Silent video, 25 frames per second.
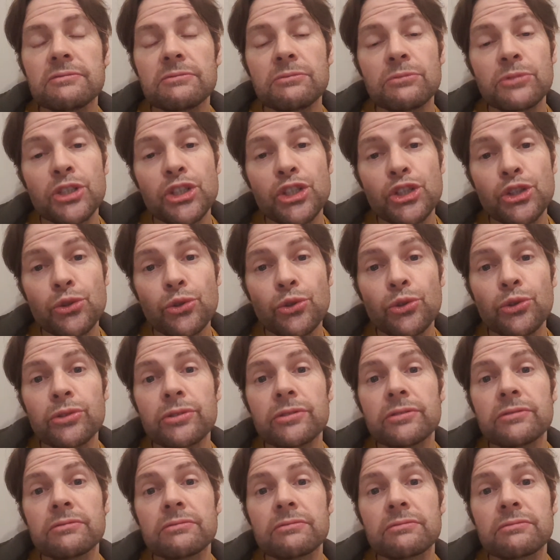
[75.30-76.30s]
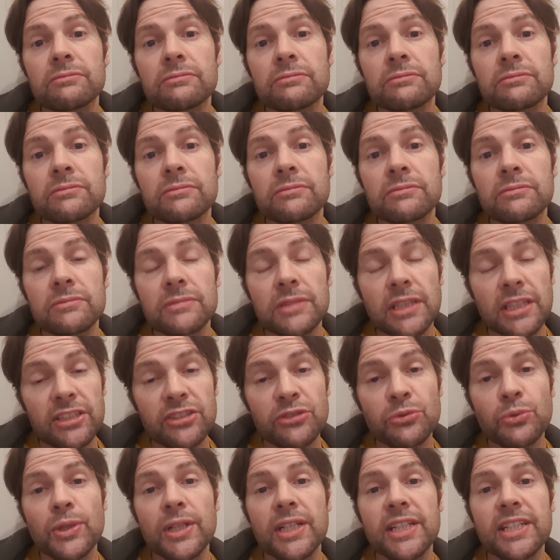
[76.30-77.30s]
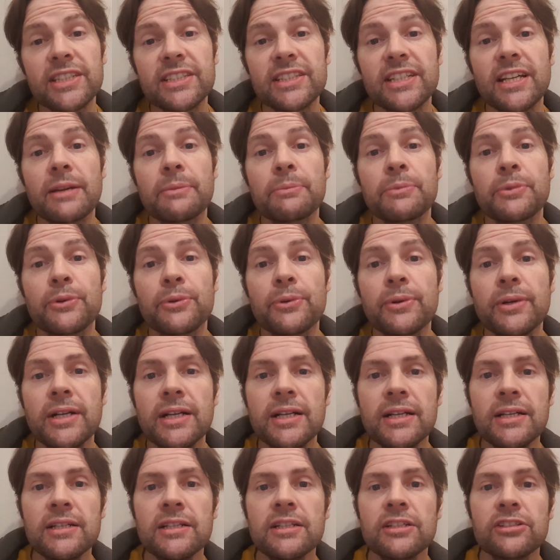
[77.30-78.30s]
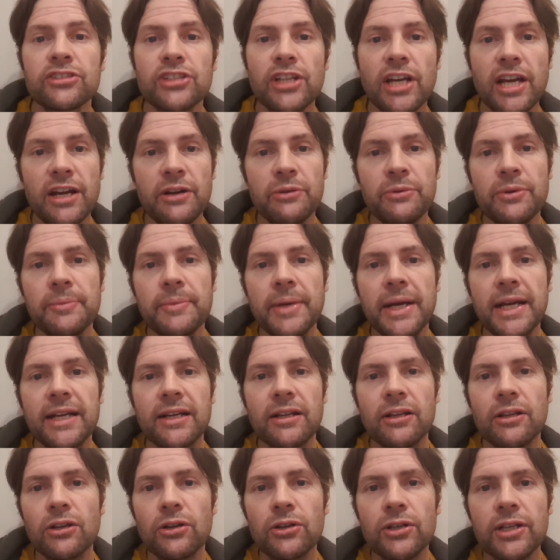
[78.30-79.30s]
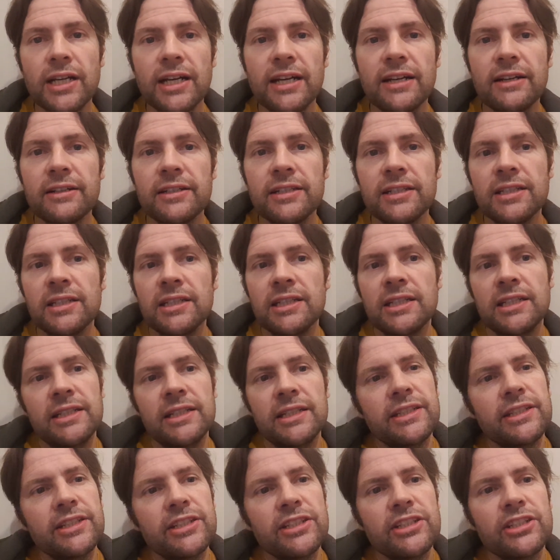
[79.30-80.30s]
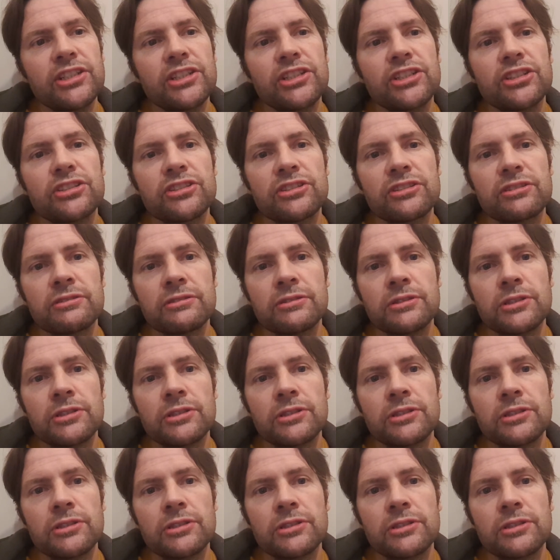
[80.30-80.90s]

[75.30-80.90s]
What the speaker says: we shorten, that's one example. So how we make it longer is